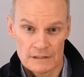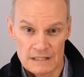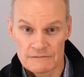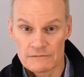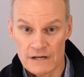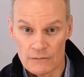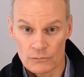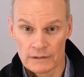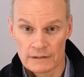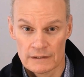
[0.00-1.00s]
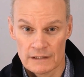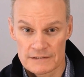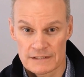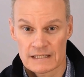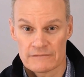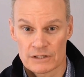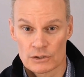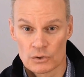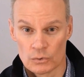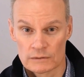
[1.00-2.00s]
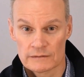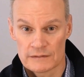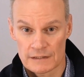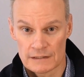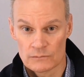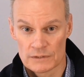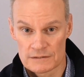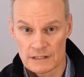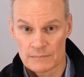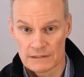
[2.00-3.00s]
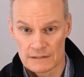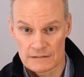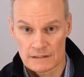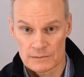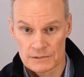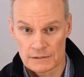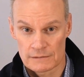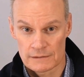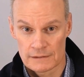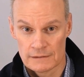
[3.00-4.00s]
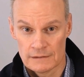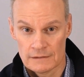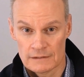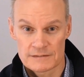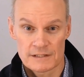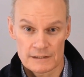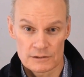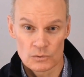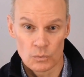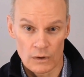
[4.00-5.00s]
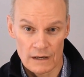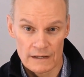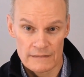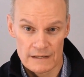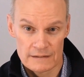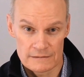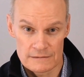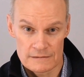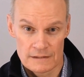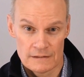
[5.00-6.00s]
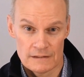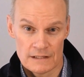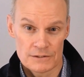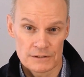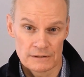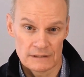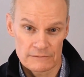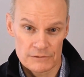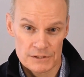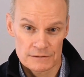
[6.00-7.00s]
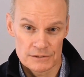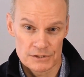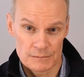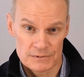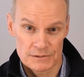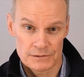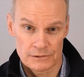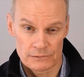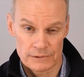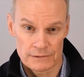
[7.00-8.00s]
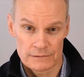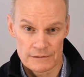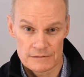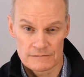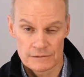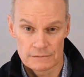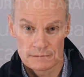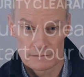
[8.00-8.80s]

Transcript: If you've got one, it's like having a golden ticket when stepping into cybersecurity. Let's dig into why that is and how you can leverage it to jumpstart your career in this field.